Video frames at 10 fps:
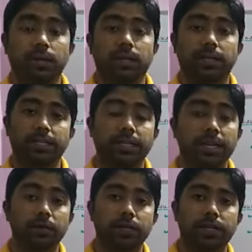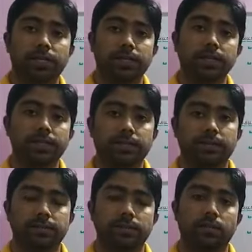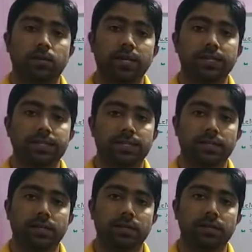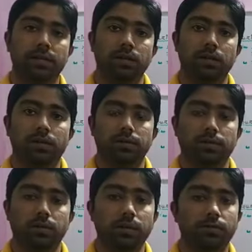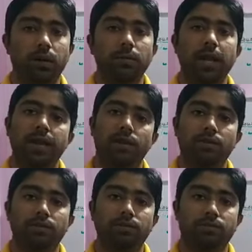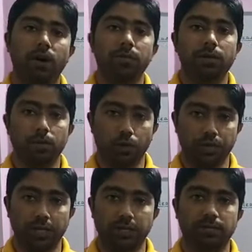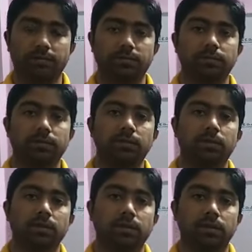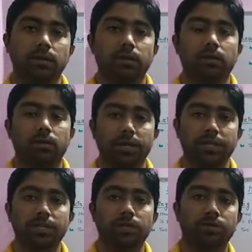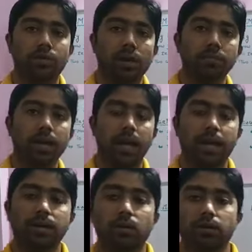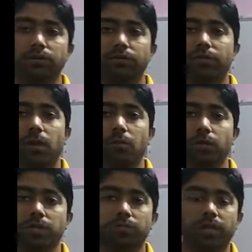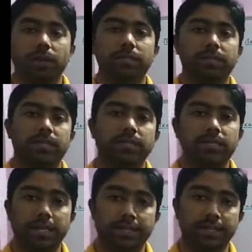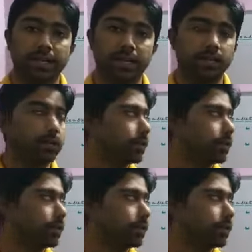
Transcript: yesterday we discussed what is uniform and non-uniform motion. What is uniform and non-uniform motion we have discussed yesterday.